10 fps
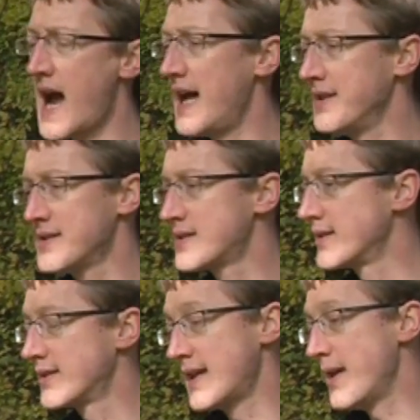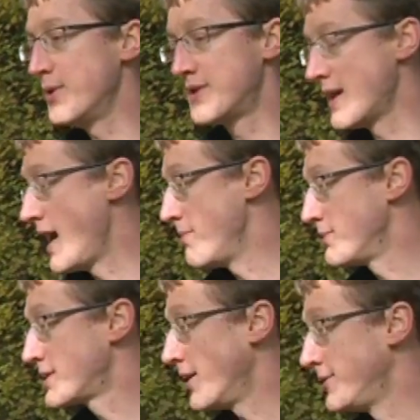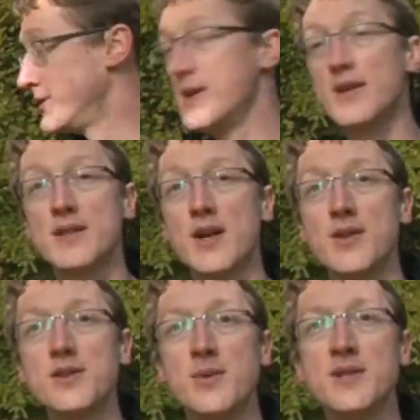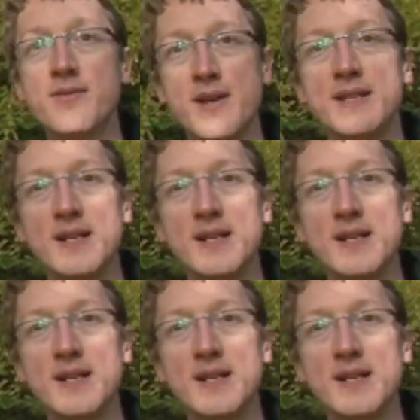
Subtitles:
And they would suffer as a consequence if they